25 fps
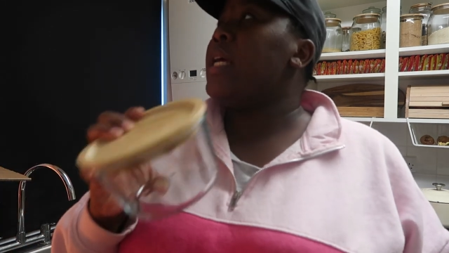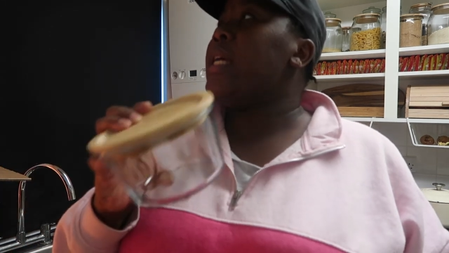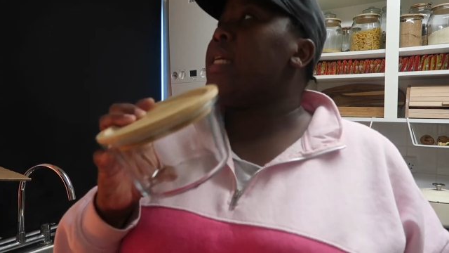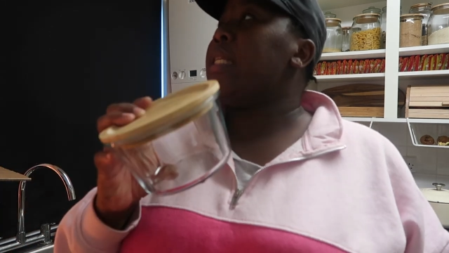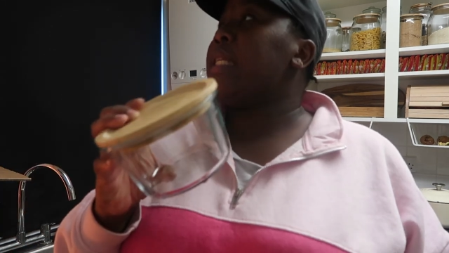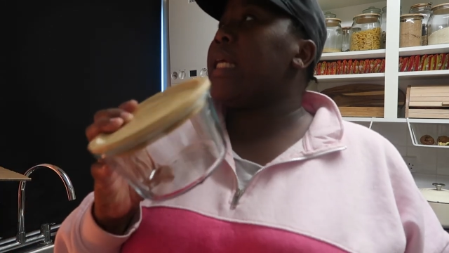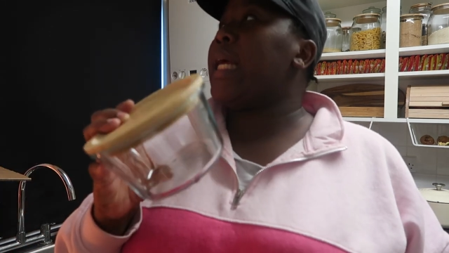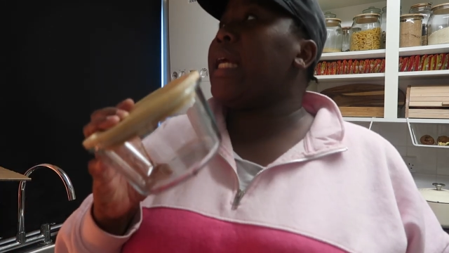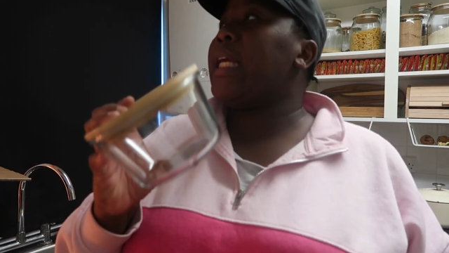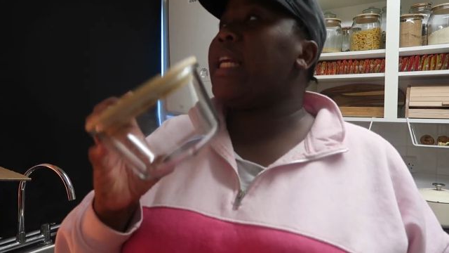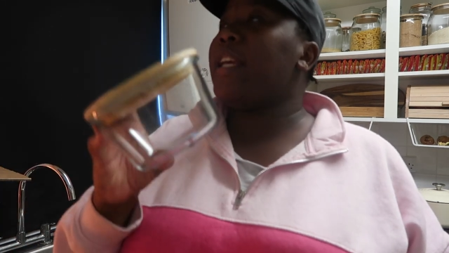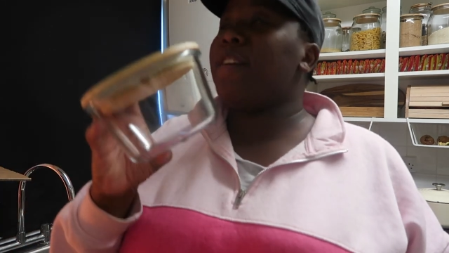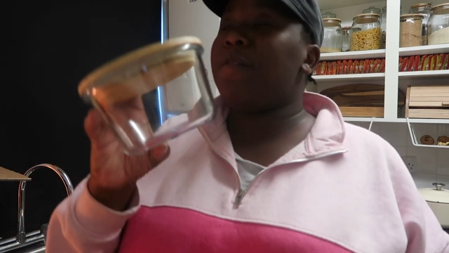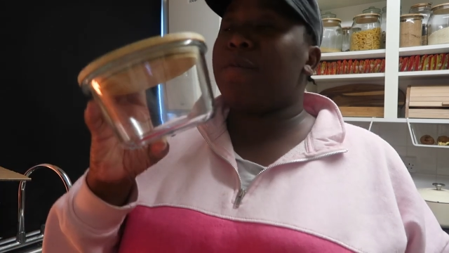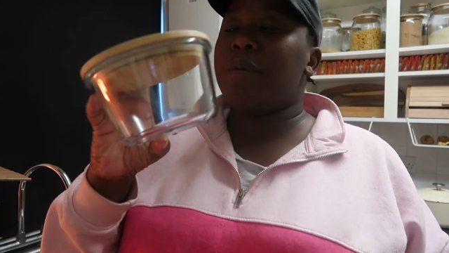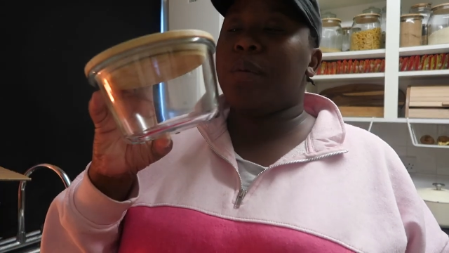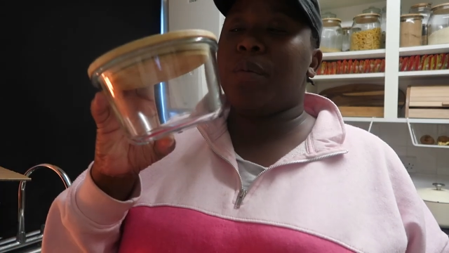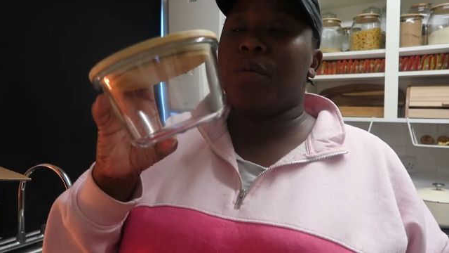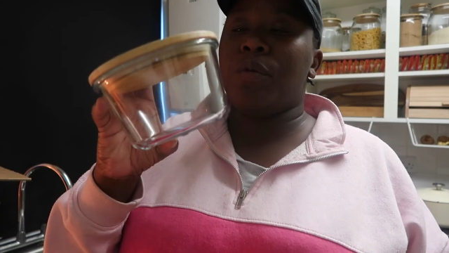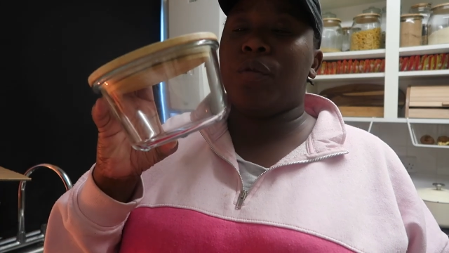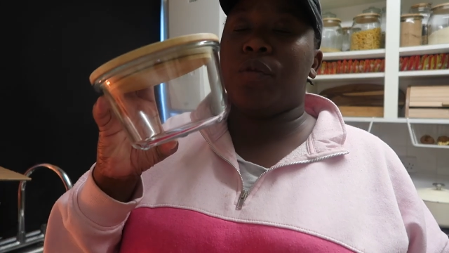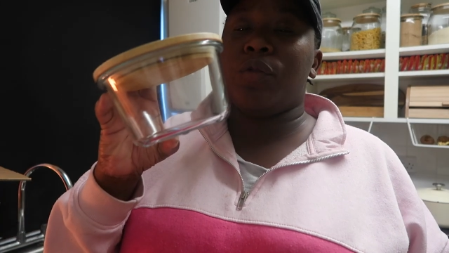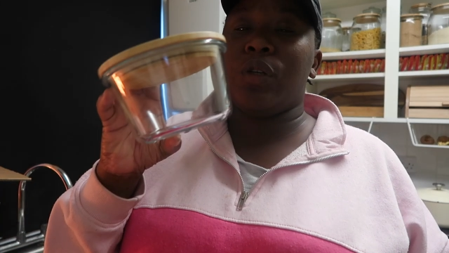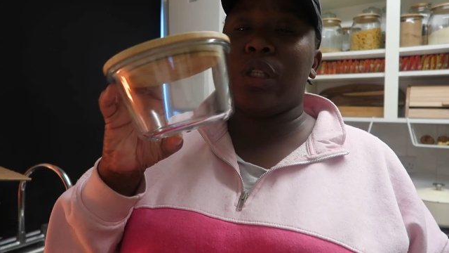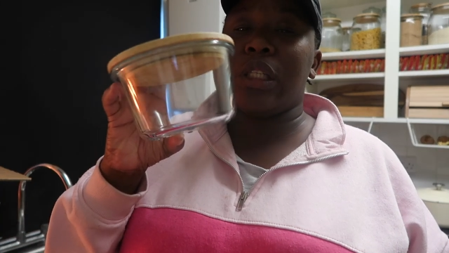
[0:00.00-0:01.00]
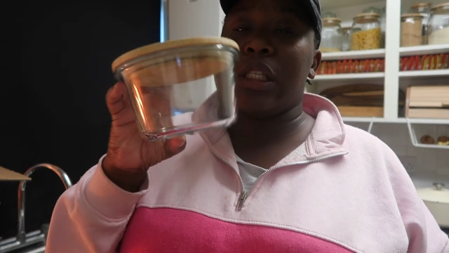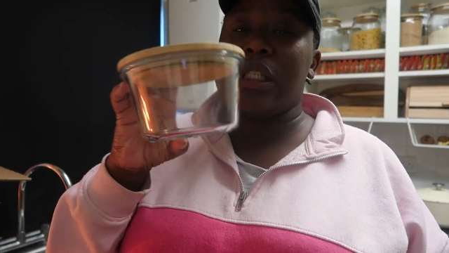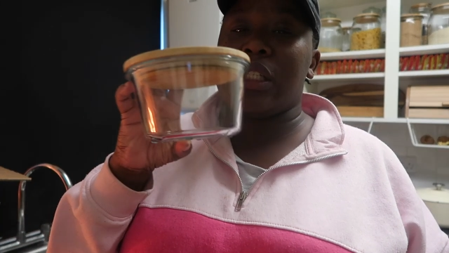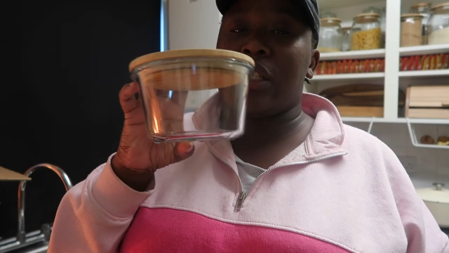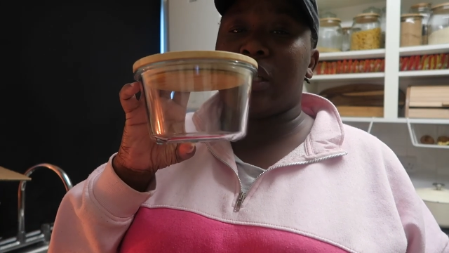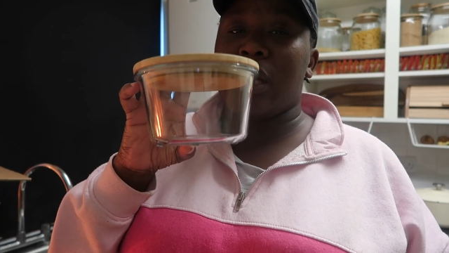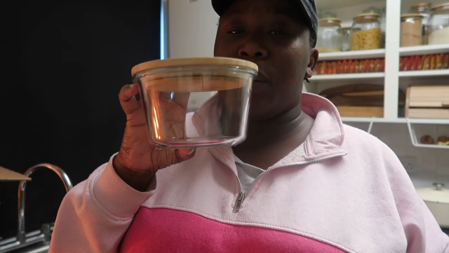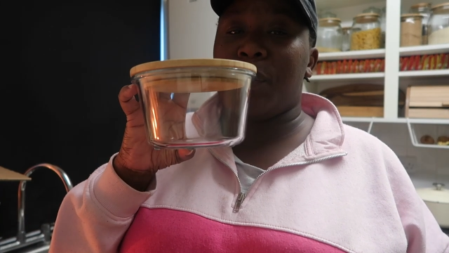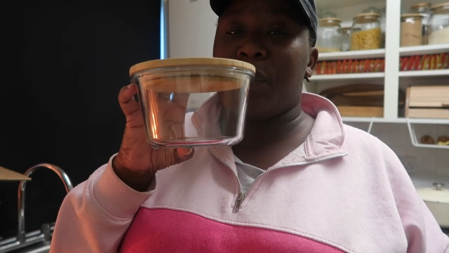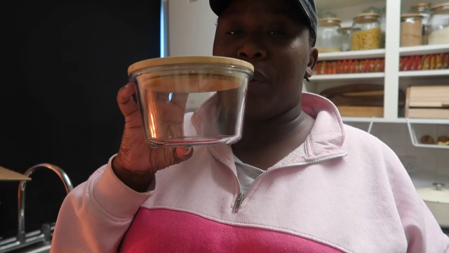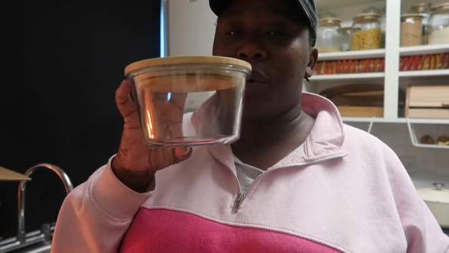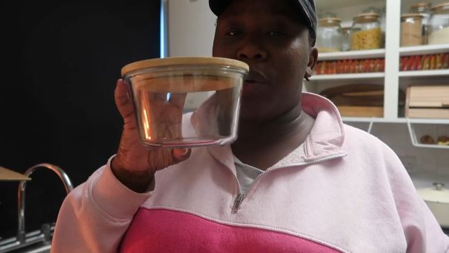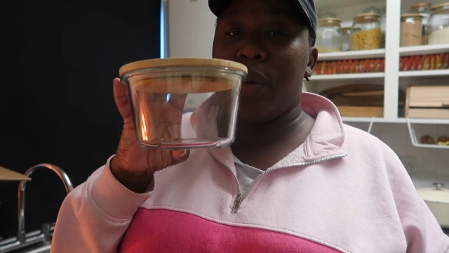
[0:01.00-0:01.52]
so i give people food in
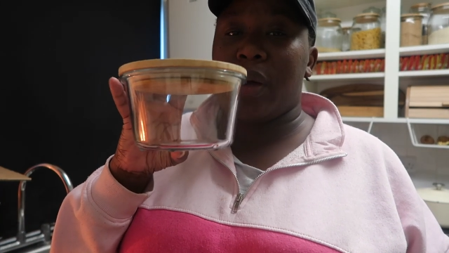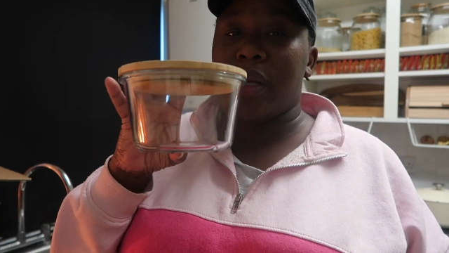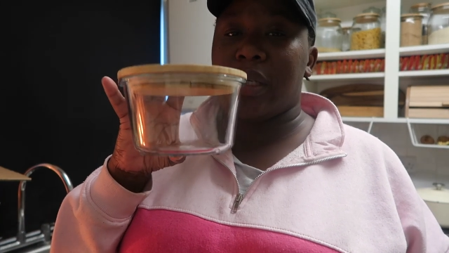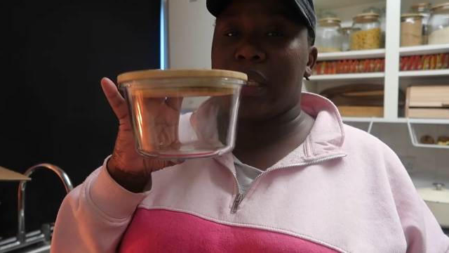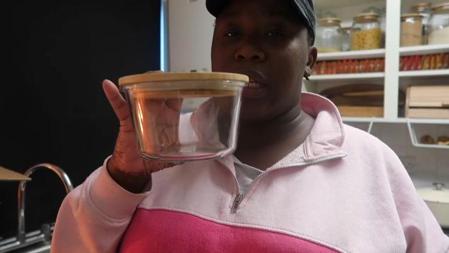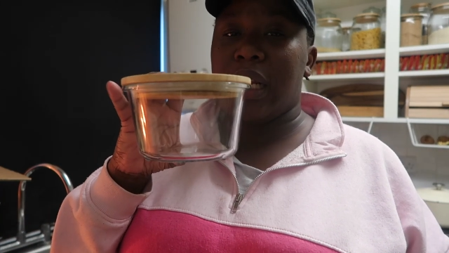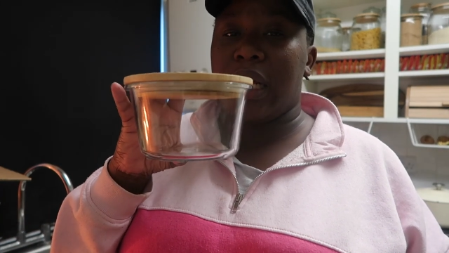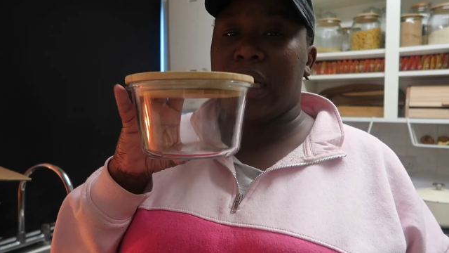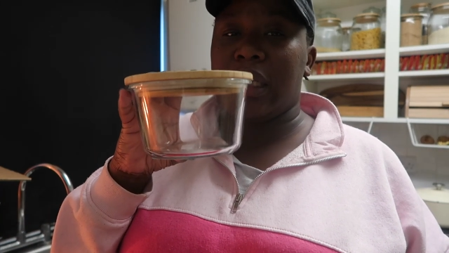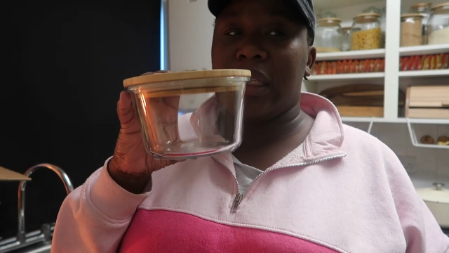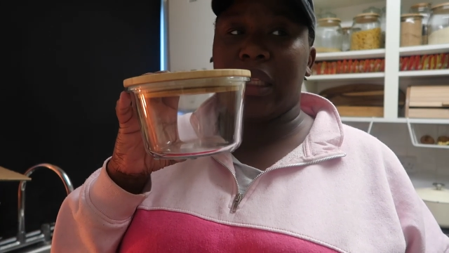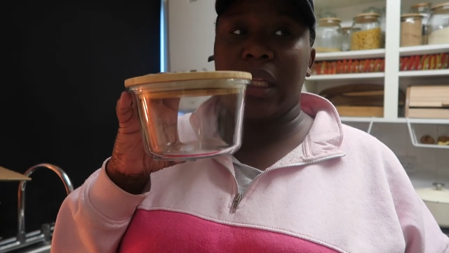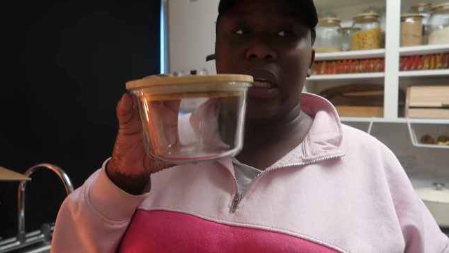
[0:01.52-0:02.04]
tupperwares like